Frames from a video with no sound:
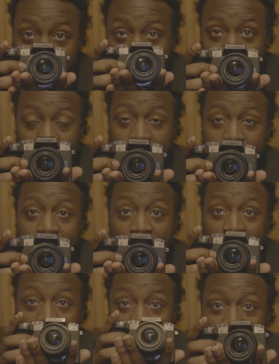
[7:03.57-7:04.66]
is more than
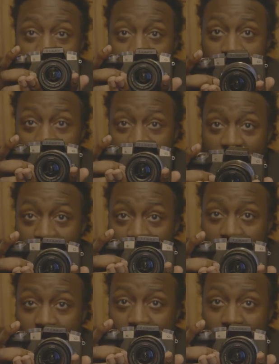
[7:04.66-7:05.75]
enough. You really can just shoot
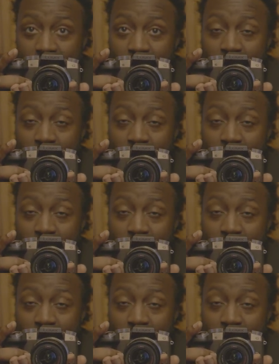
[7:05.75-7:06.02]
like this.